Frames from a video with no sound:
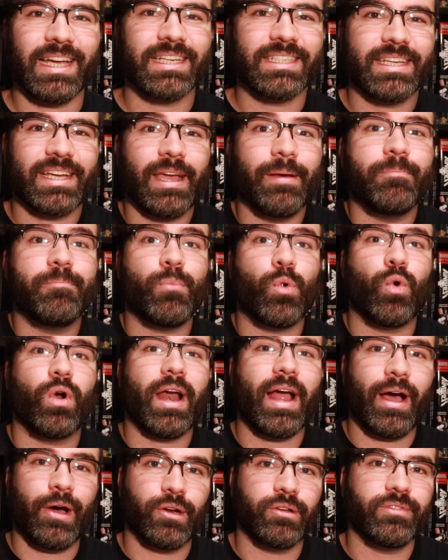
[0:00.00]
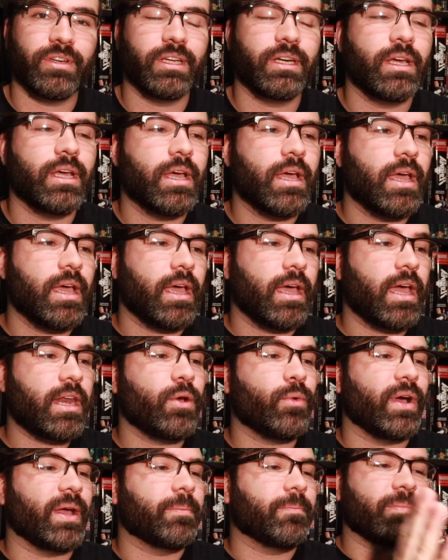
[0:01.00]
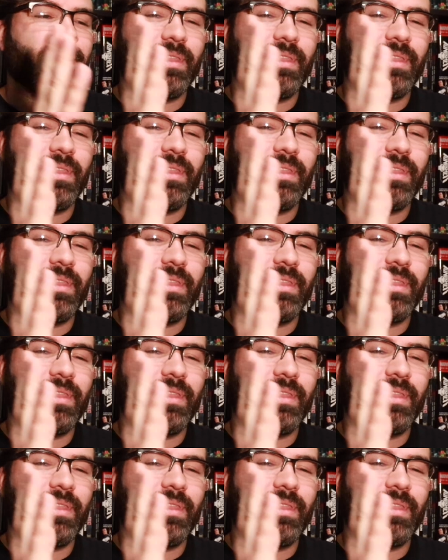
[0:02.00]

because I get more out of it. Anyway,